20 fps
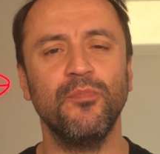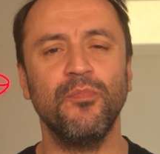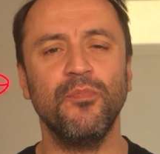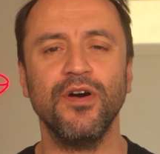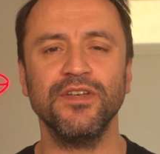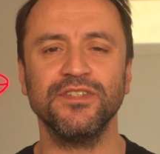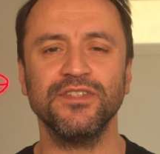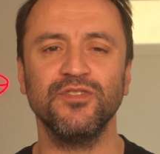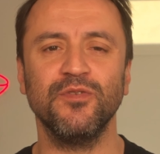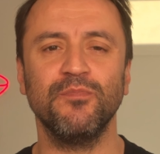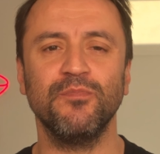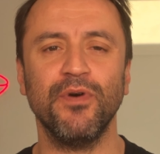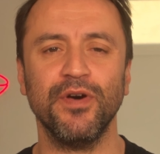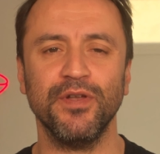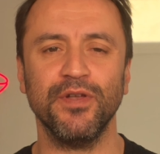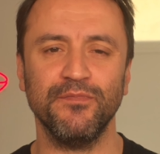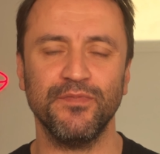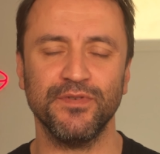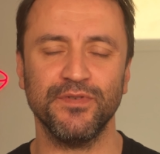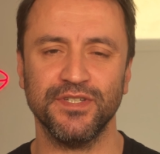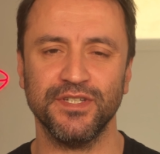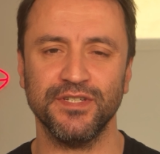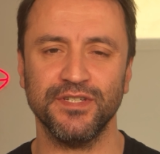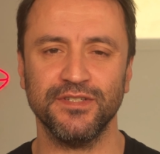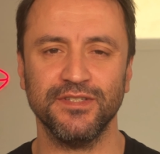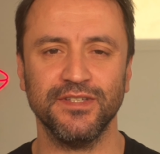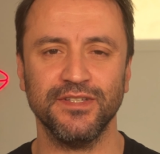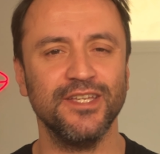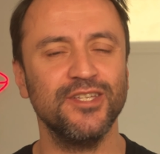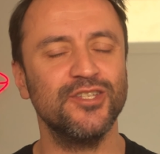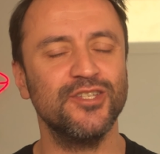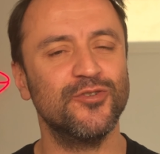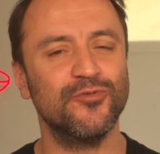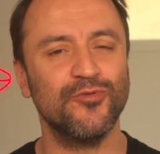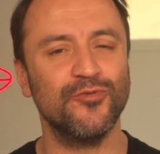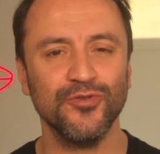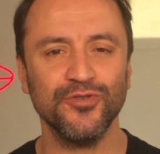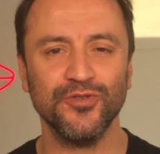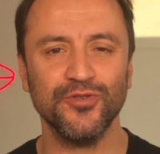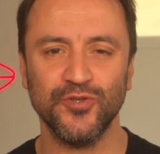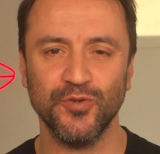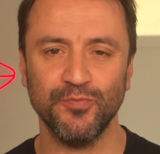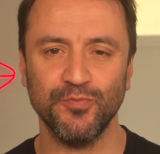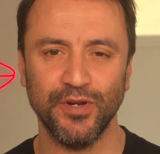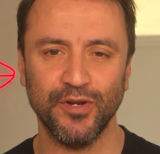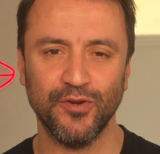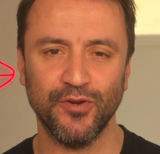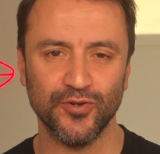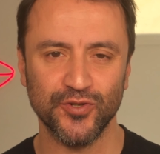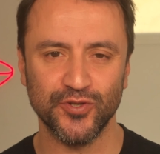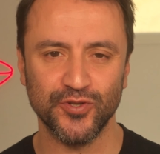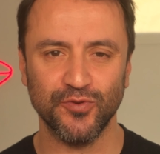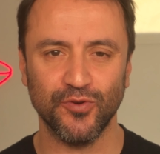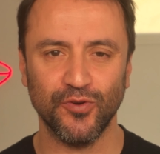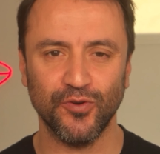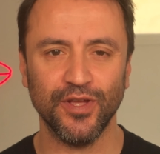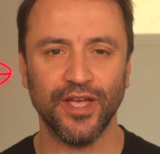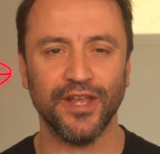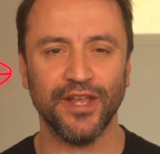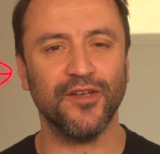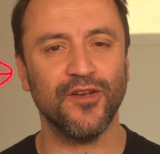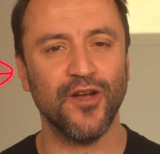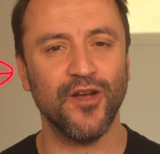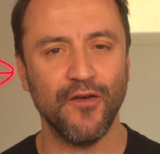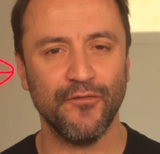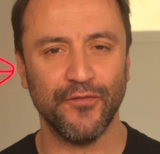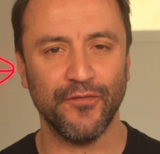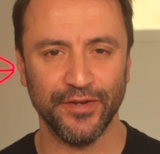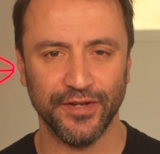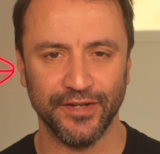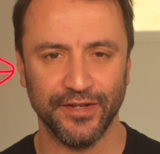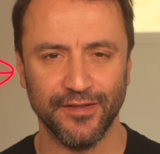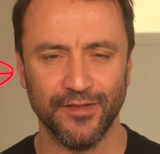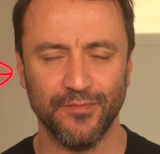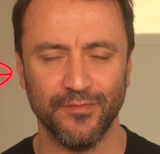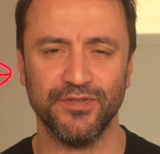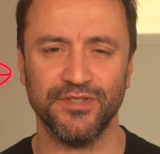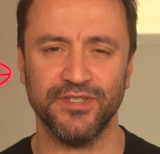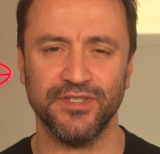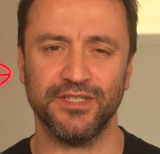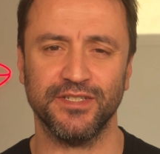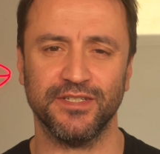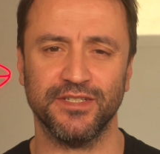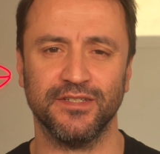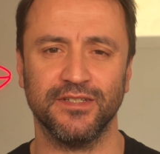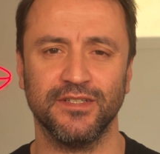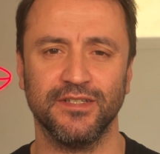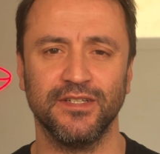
pause in the bottom position is crucial to build control and confidence into the position.